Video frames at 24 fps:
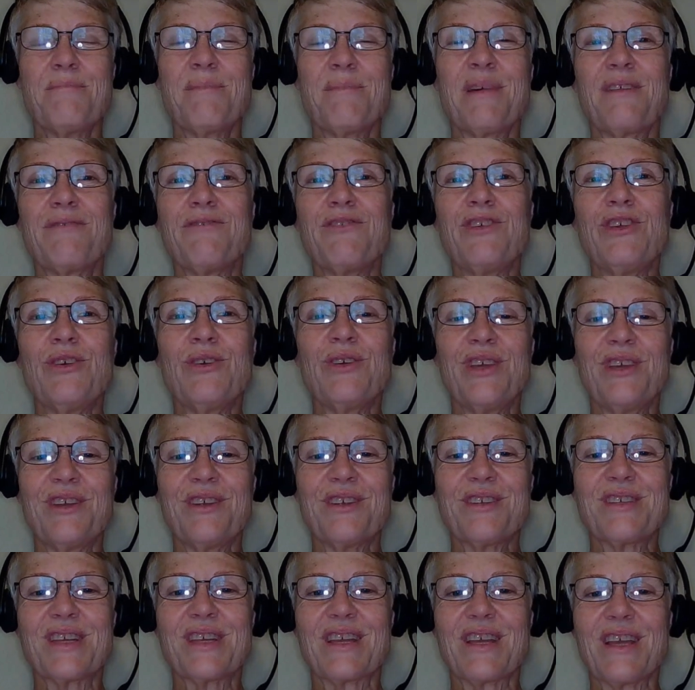But a few
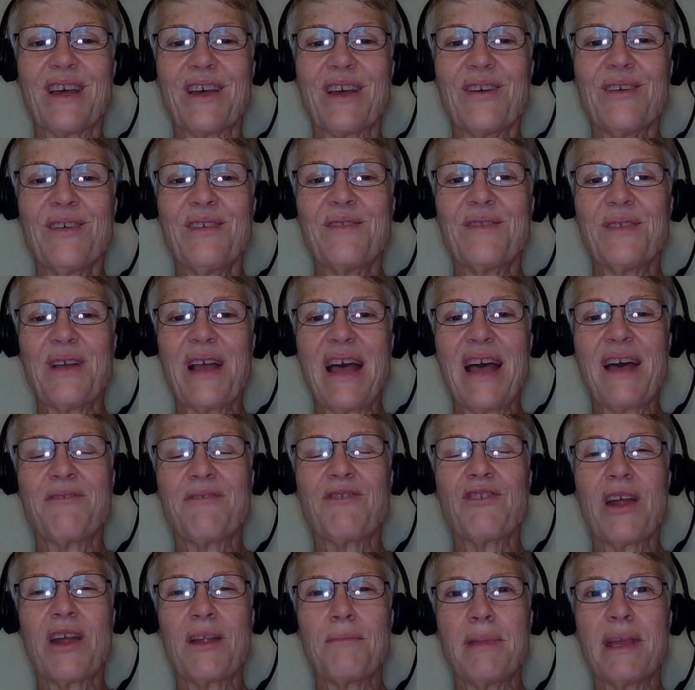years ago,
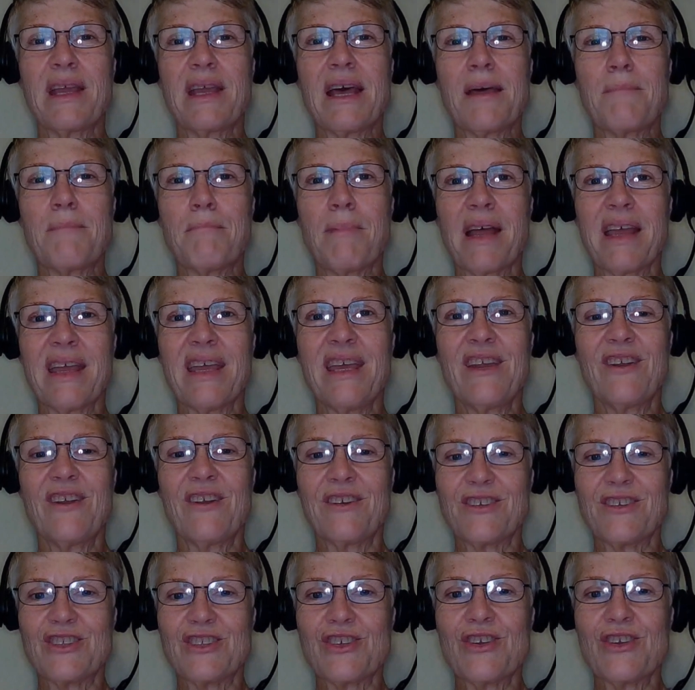after I'd begun my
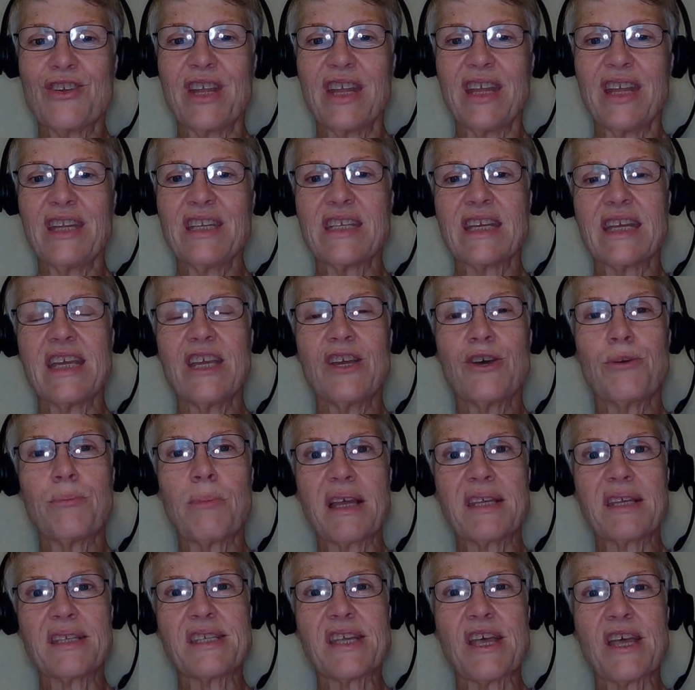inner journey to heal
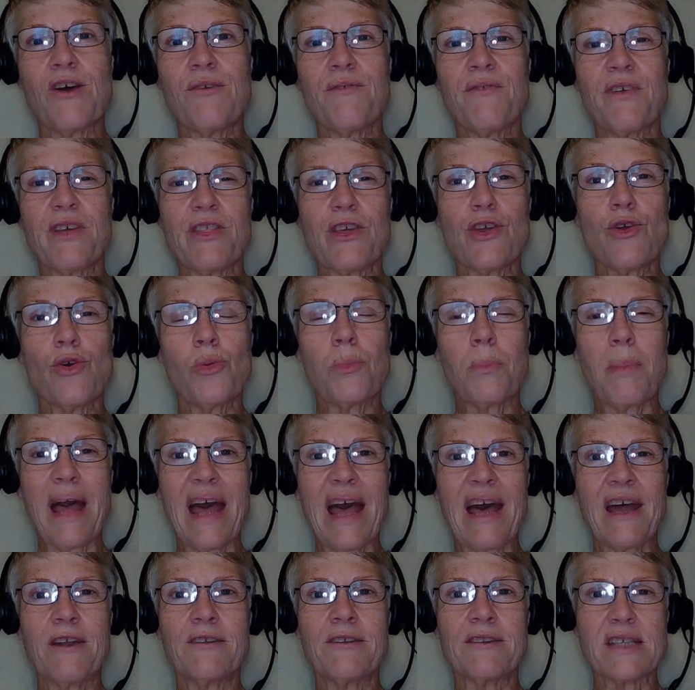myself of the old
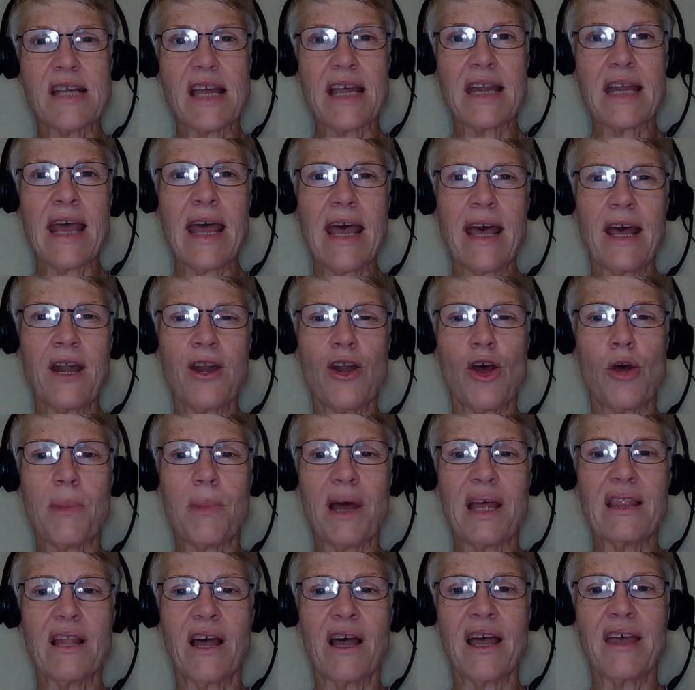patterns I'd had all
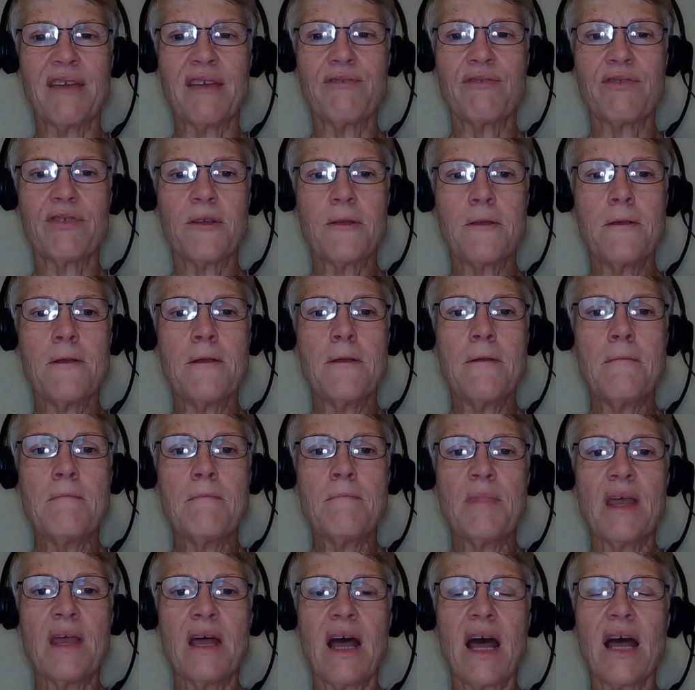my life,
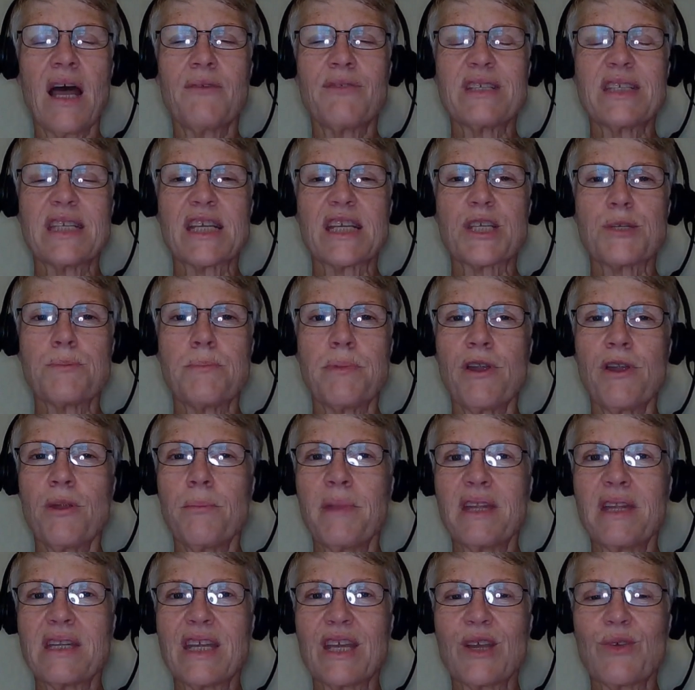I was
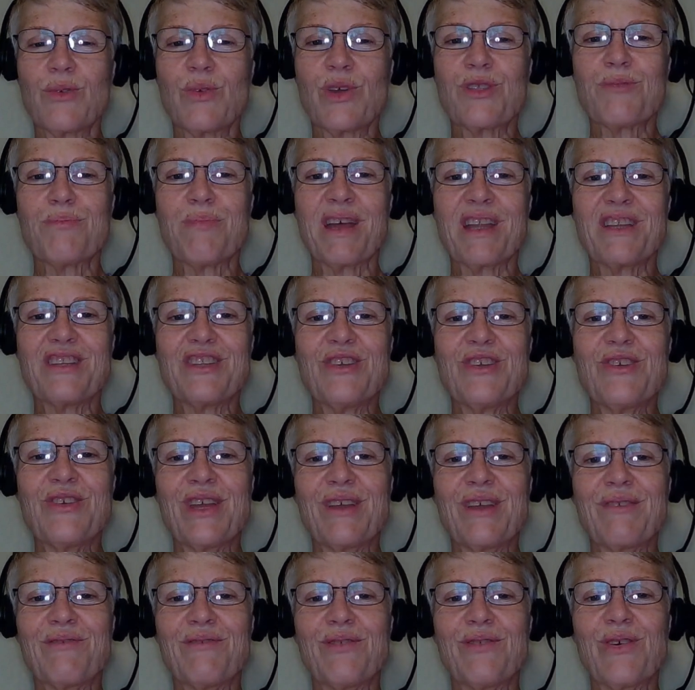experimenting with my
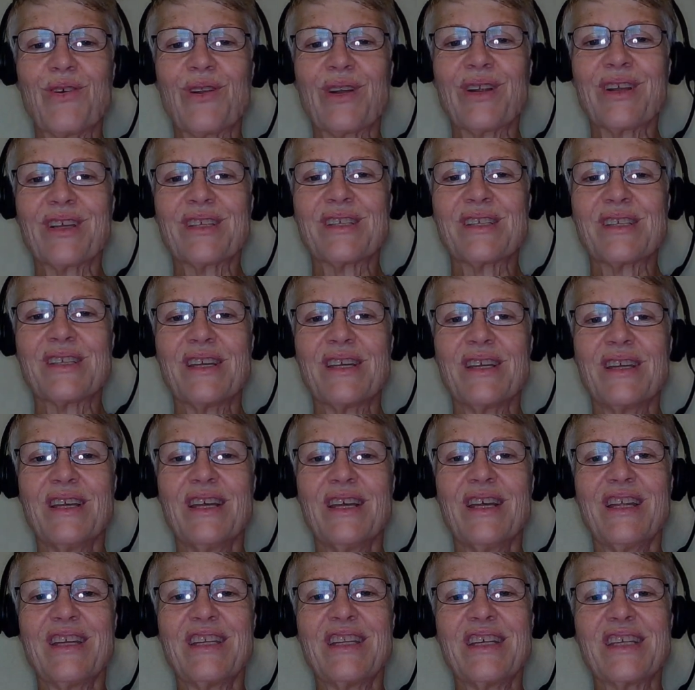tuning forks
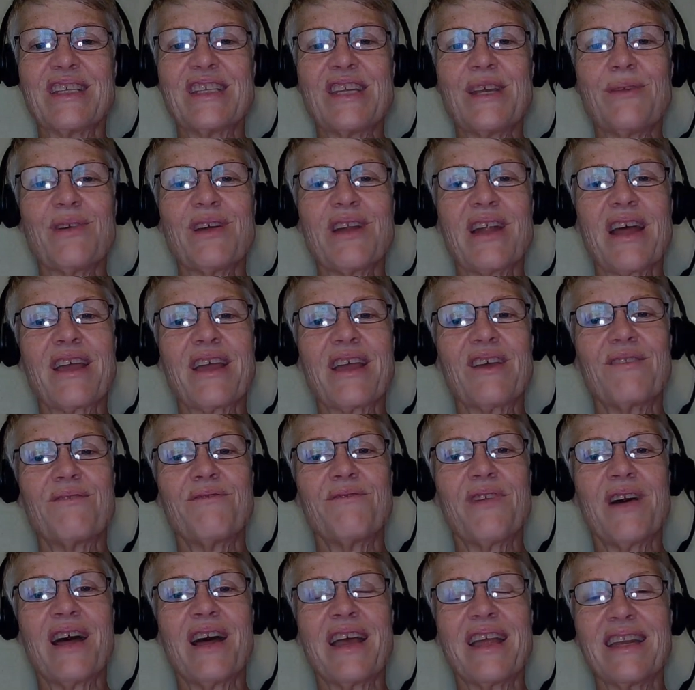to see what I could
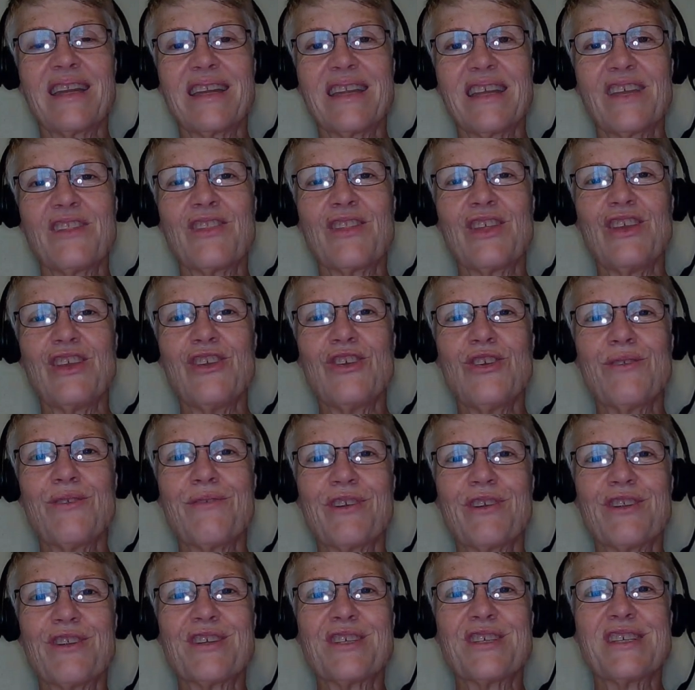find in the
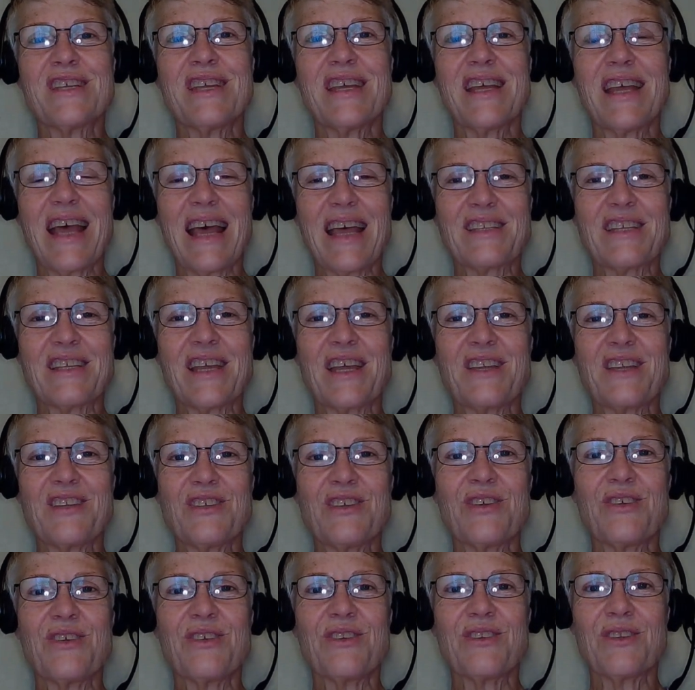universe as I
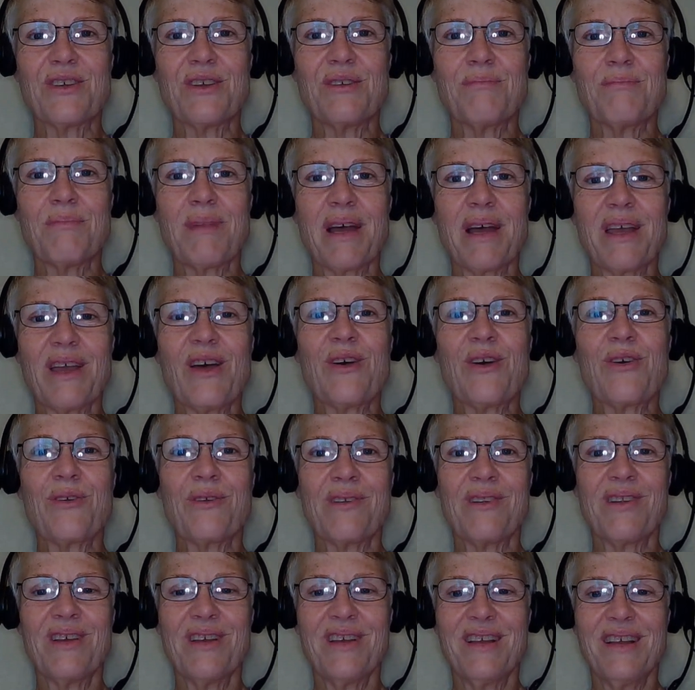tuned my
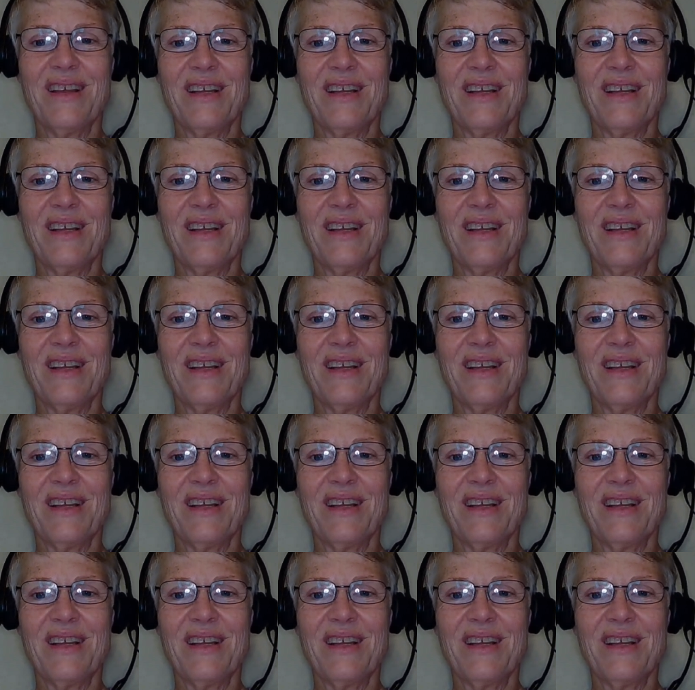own